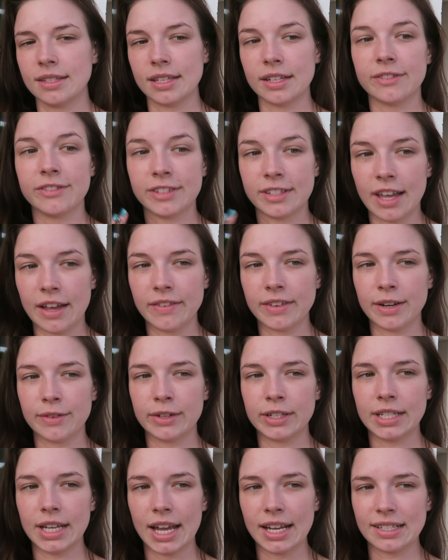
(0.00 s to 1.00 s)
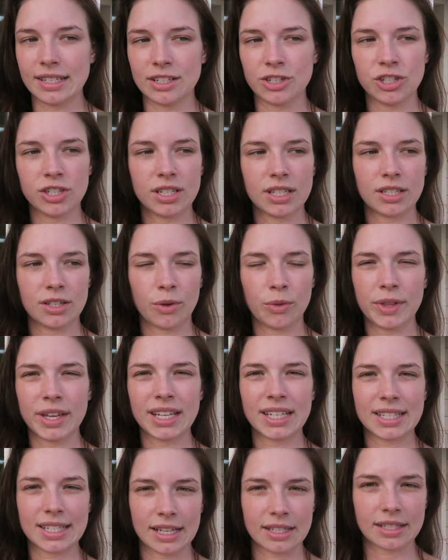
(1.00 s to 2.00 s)
instead of 7 every day because I just don't
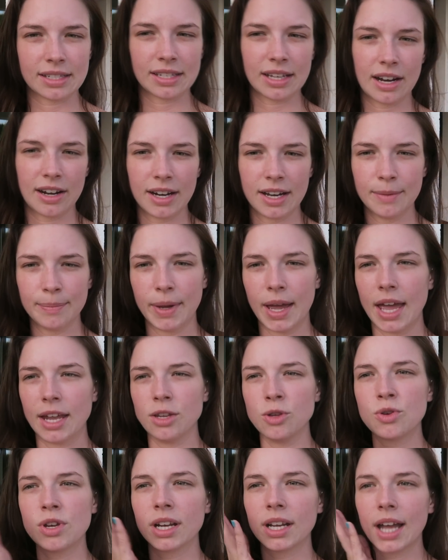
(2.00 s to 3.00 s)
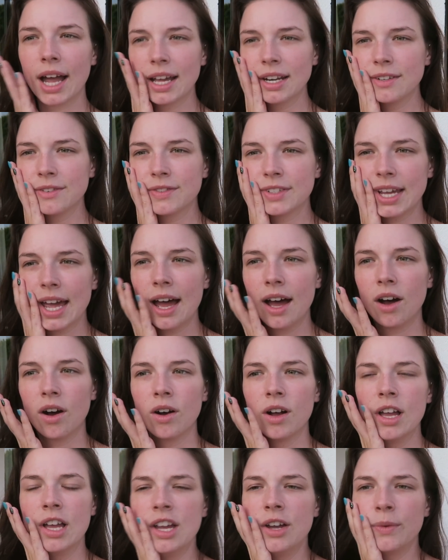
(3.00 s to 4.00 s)
think it's necessary. And you can kind of
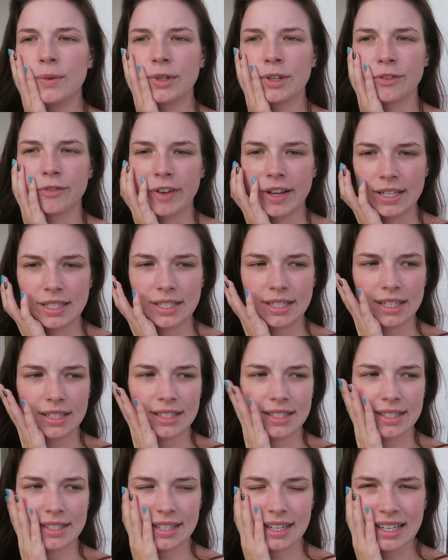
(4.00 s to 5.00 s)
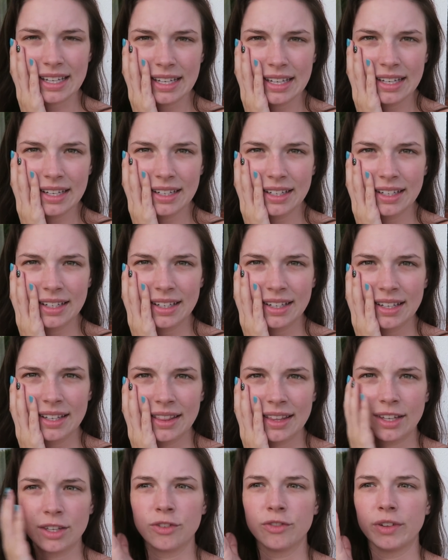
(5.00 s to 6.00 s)
tell when your face gets sticky
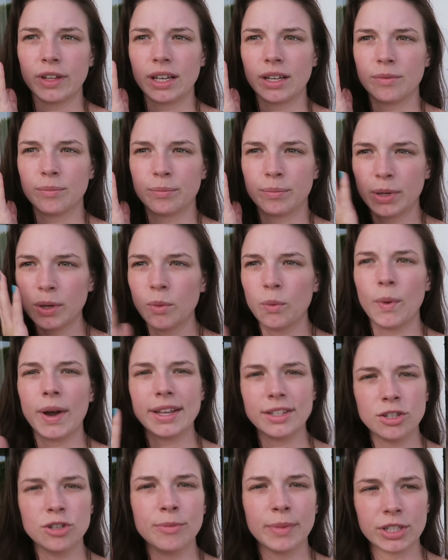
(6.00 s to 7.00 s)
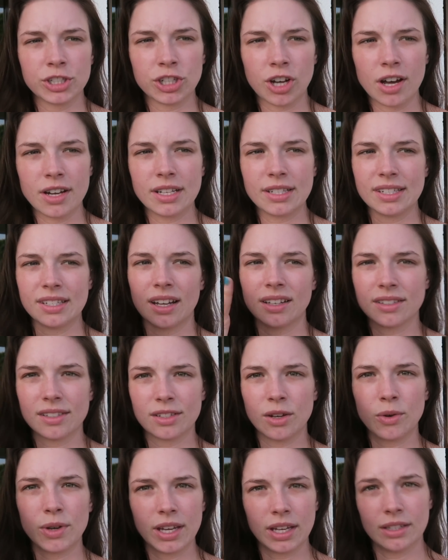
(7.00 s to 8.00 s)
that you've like put way too much on, it's not
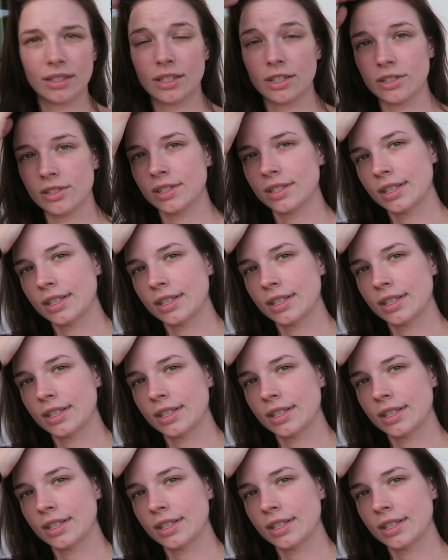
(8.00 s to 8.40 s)
soaking into your